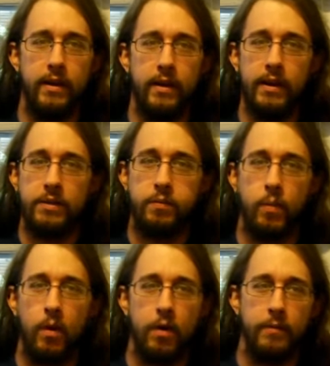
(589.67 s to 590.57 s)
it's
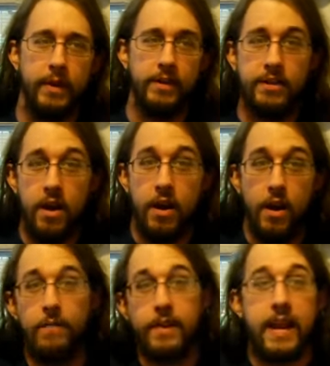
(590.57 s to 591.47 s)
warm, it's a
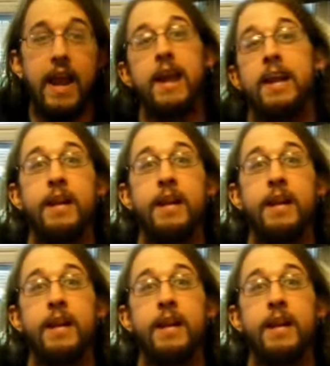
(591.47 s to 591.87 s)
hurricane,